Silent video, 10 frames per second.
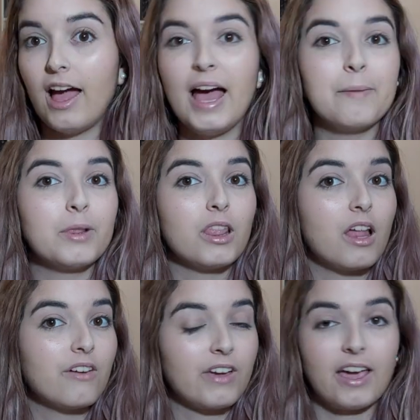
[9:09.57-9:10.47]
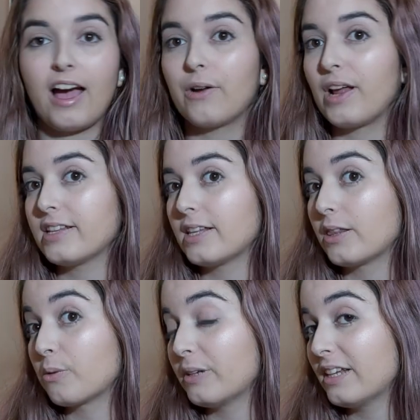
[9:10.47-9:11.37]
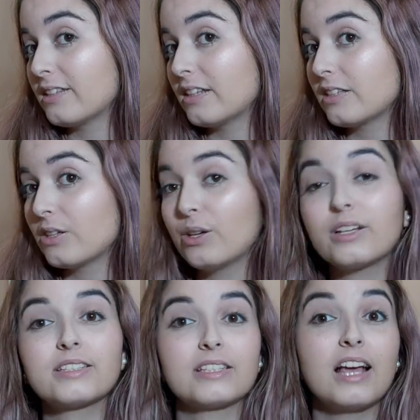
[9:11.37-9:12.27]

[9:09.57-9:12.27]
I'm loving how nice and luminous this looks.